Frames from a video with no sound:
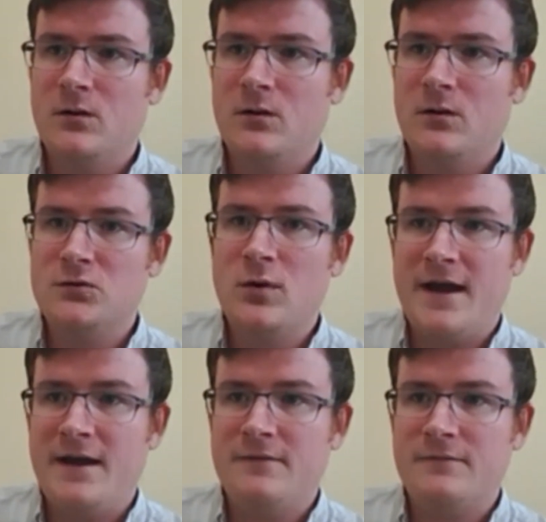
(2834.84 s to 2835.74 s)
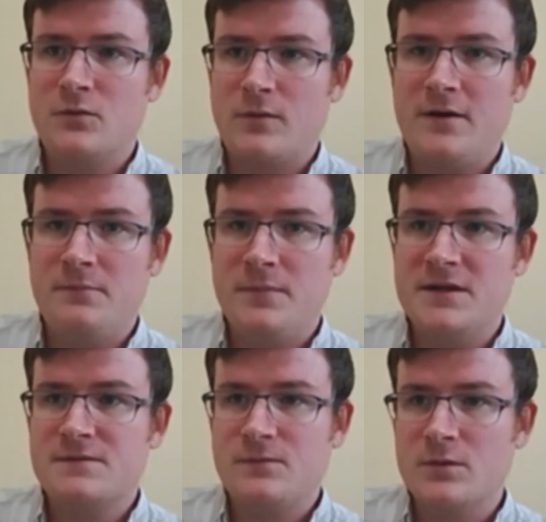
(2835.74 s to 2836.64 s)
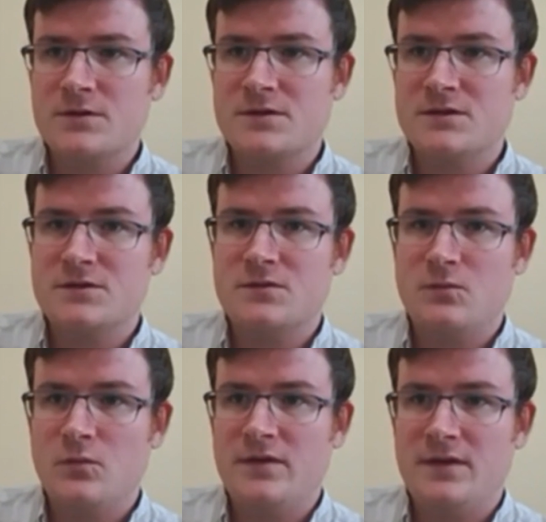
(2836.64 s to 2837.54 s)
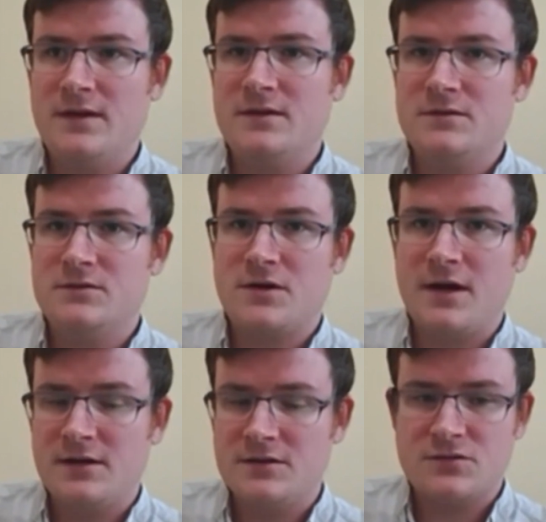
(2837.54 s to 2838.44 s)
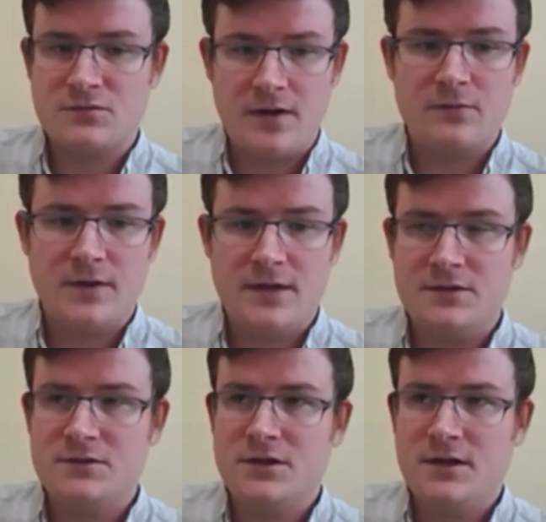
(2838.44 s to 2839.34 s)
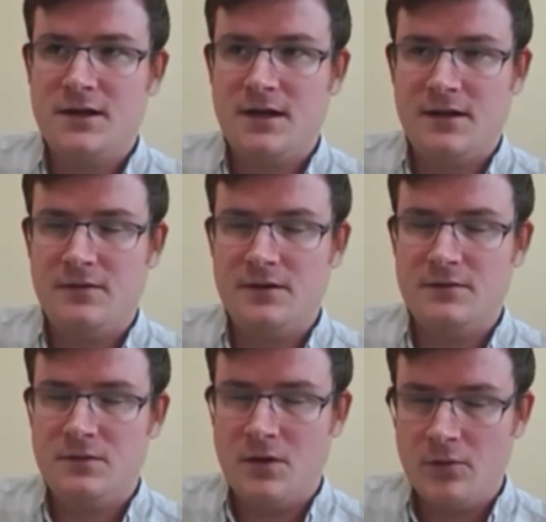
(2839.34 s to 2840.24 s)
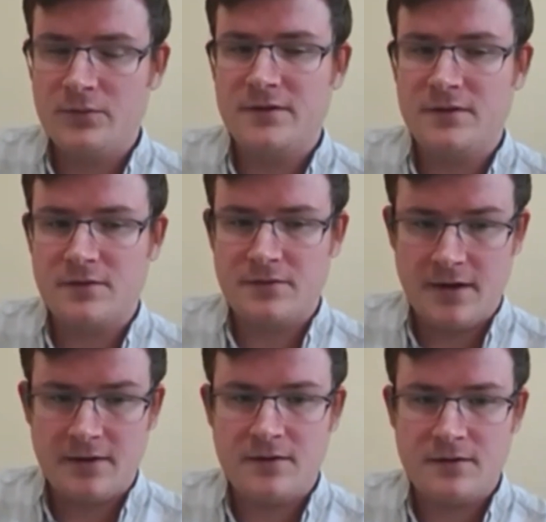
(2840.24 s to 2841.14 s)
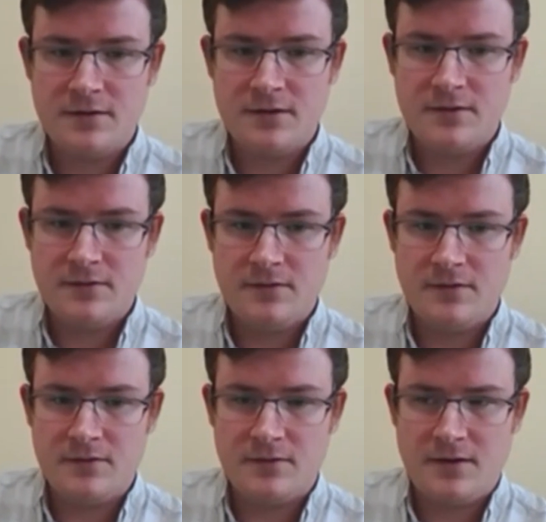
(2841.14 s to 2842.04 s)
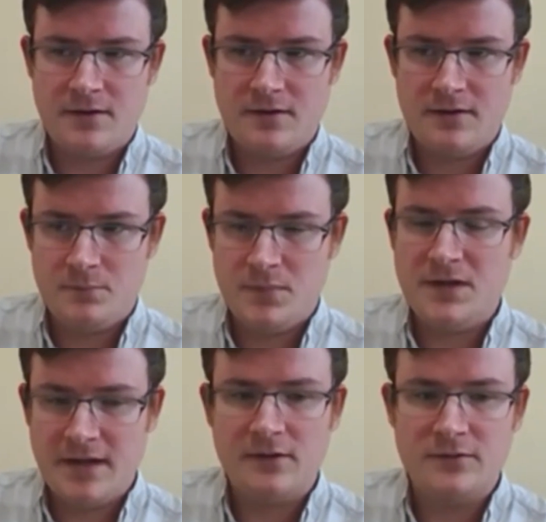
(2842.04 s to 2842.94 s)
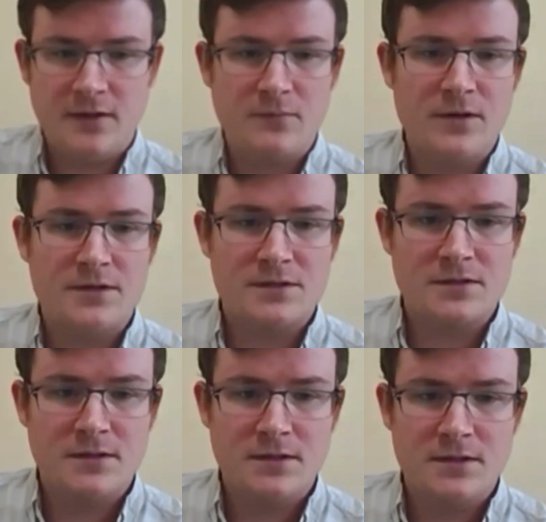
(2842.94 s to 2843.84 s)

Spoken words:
if you have ground-based forces within China's strike range and they know that they're being held at risk.